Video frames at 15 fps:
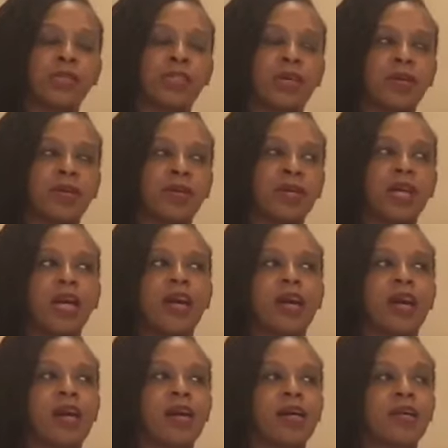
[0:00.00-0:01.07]
So,
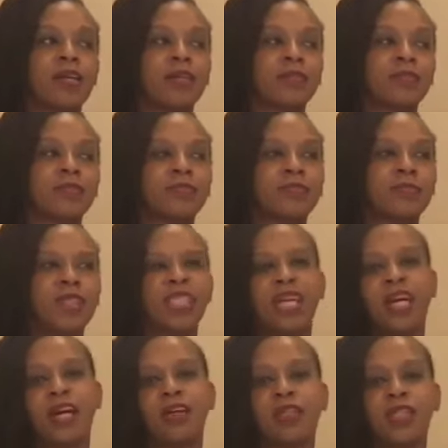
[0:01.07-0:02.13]
um, but
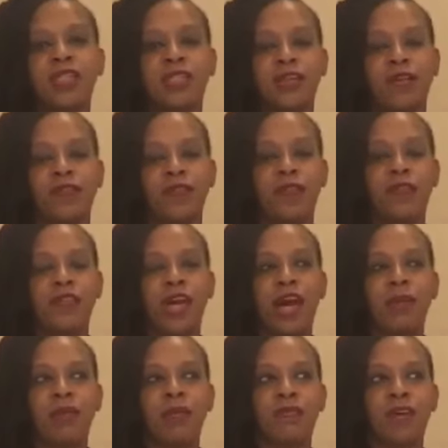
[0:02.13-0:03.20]
yeah, this is our fifth
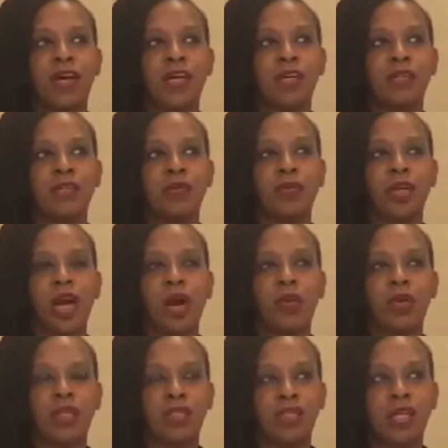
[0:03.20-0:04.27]
time in Vegas, and we
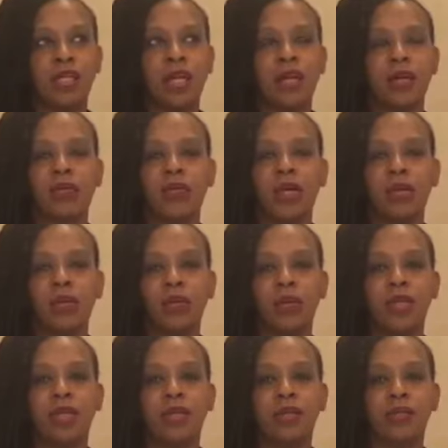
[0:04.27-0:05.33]
always stay like a week when
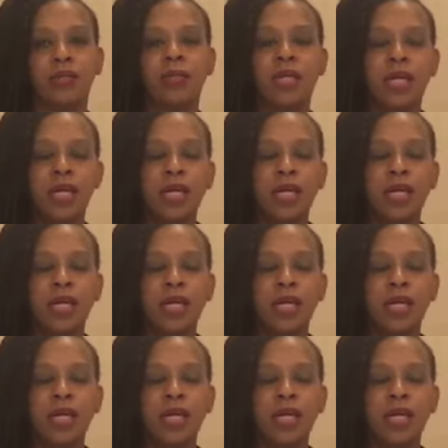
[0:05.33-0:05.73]
we come.